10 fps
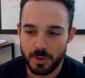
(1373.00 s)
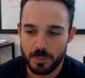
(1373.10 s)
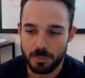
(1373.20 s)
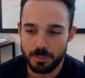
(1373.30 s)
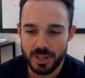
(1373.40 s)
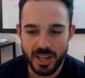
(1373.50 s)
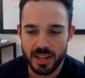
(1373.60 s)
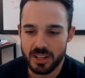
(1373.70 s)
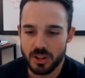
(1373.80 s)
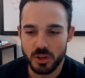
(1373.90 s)
But yeah,
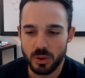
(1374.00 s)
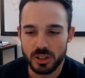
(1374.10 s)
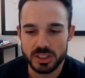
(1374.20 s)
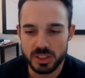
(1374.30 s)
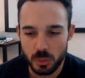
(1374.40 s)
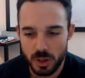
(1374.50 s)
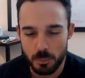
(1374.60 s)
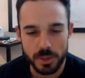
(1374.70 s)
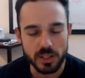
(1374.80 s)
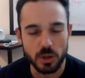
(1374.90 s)
you really just want
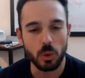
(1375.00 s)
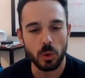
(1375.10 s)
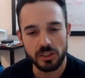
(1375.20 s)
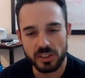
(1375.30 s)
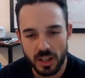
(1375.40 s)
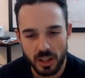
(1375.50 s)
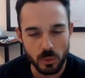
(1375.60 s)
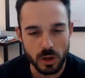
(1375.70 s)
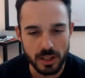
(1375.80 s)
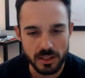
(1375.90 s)
Be Cool is
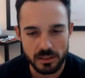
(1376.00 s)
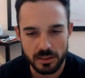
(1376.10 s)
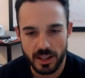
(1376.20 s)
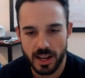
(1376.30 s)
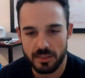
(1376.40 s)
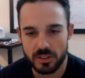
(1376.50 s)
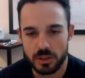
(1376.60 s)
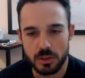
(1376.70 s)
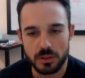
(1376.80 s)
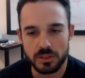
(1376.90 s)
another one that I've
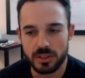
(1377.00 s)
used.